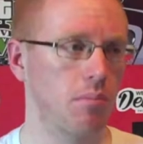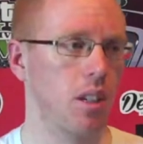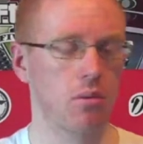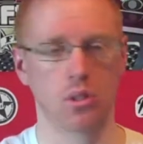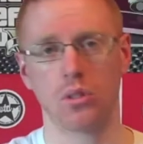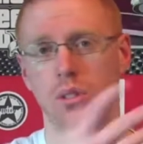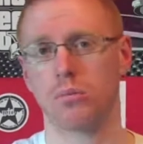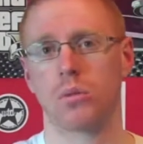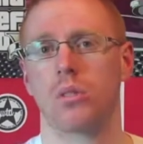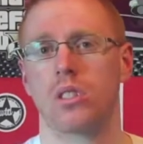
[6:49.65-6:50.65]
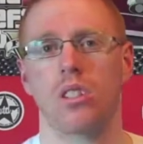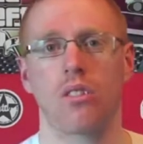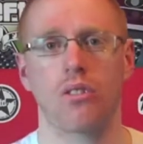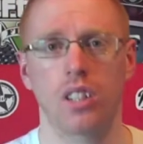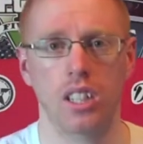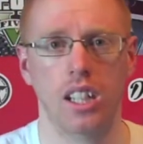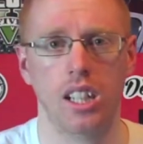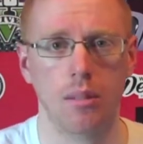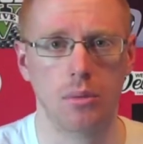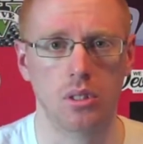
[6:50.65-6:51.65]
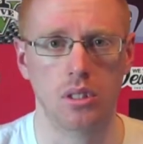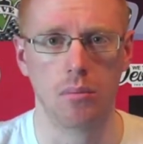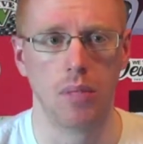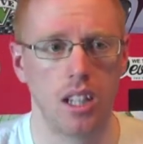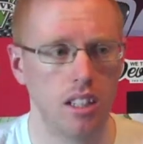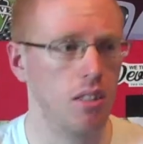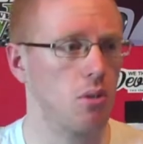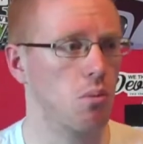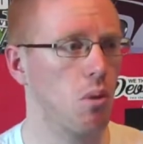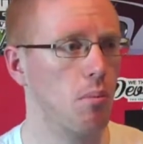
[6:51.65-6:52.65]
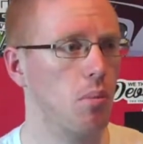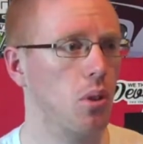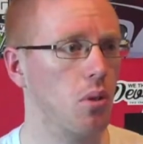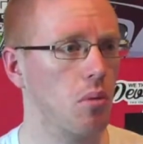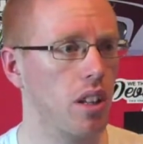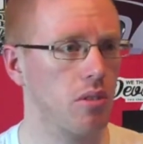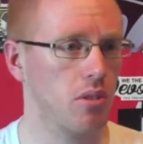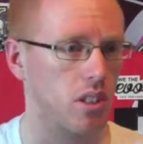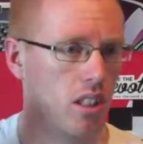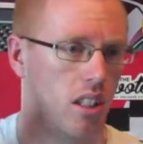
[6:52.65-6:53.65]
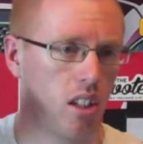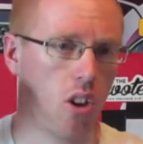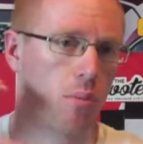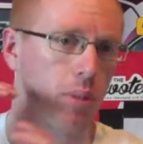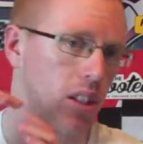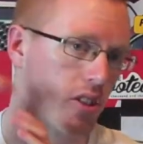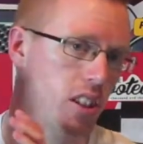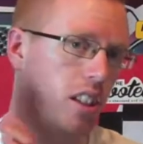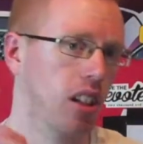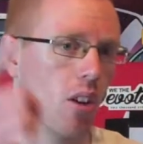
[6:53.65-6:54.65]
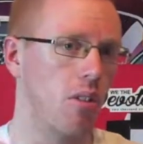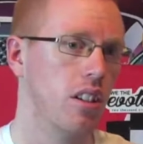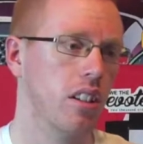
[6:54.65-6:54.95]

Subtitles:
It was awesome to watch in 3D, I must admit. There was one point when there was an RPG going